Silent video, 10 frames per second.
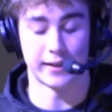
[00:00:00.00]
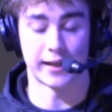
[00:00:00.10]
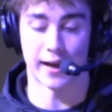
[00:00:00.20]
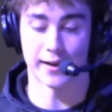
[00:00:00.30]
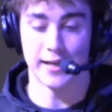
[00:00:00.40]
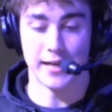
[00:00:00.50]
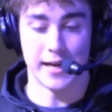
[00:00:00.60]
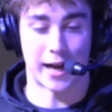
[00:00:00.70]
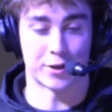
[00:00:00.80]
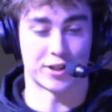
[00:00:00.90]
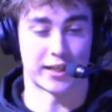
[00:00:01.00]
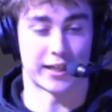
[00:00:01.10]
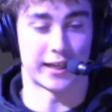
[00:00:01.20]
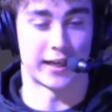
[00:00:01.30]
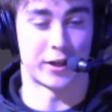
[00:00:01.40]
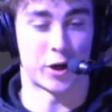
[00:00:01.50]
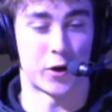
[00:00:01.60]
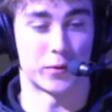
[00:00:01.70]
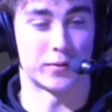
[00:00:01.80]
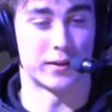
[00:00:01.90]
Yeah. I just think,
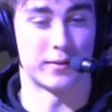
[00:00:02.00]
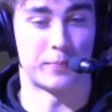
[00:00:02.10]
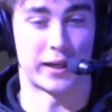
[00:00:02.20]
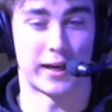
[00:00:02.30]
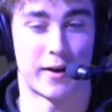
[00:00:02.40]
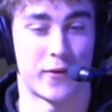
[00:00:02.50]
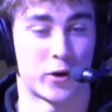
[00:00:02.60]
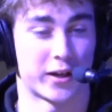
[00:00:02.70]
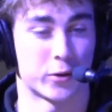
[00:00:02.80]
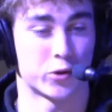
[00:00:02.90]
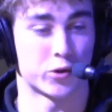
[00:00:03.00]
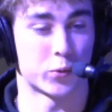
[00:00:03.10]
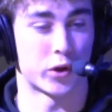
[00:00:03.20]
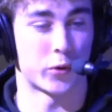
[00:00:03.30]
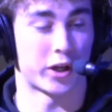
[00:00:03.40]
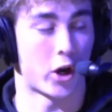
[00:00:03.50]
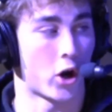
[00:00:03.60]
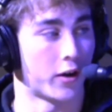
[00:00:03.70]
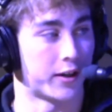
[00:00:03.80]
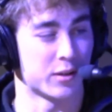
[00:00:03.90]
being an NFL kicker is really, really
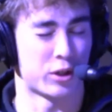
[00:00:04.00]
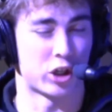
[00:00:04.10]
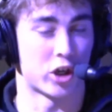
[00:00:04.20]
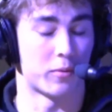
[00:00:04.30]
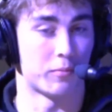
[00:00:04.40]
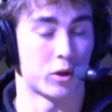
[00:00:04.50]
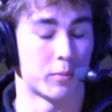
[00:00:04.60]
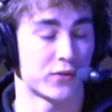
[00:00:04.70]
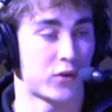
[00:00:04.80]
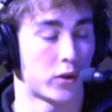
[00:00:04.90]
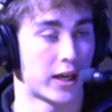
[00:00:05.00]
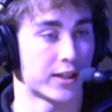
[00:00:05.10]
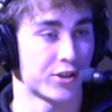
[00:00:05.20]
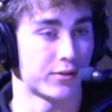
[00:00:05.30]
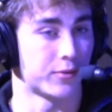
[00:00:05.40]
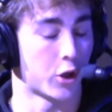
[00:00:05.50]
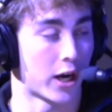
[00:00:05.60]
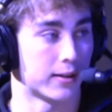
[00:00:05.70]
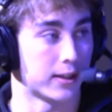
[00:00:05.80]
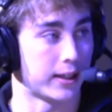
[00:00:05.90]
hard because you miss a few kicks and you're
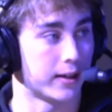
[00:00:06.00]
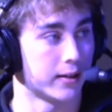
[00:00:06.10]
out of the league.